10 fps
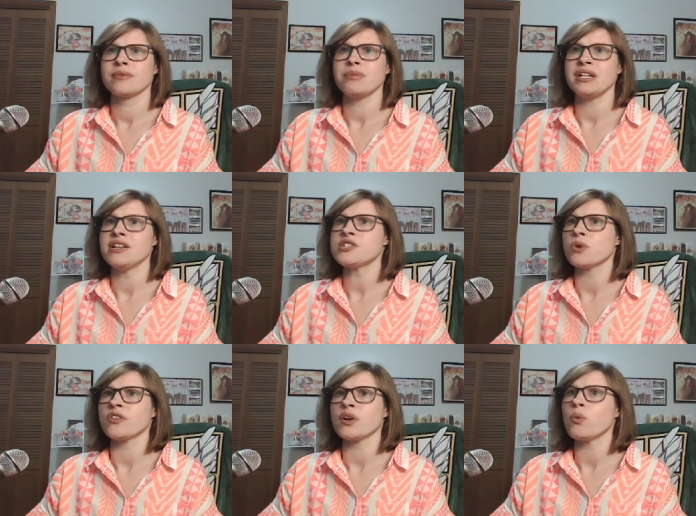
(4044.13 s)
But in this
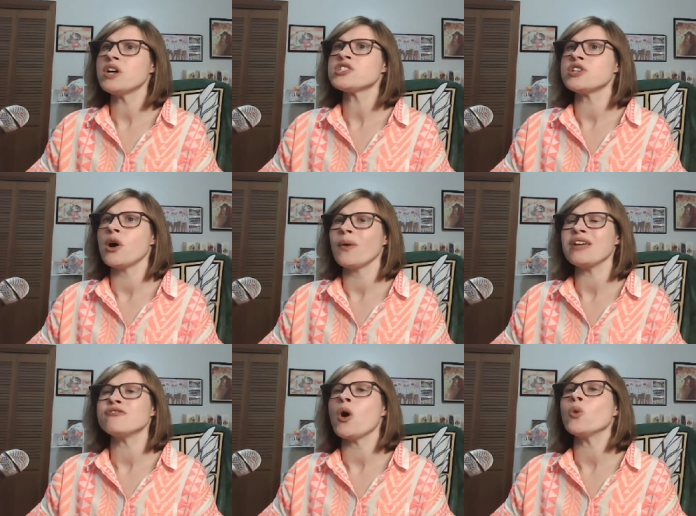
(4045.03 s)
world there was no
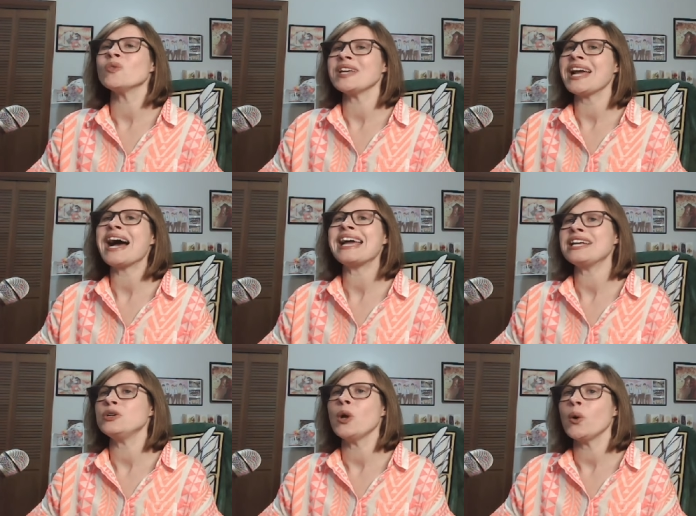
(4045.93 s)
if only I
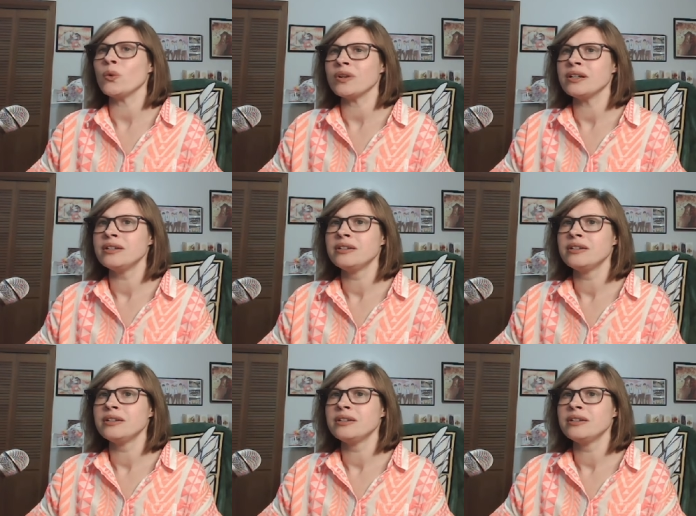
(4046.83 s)
had known.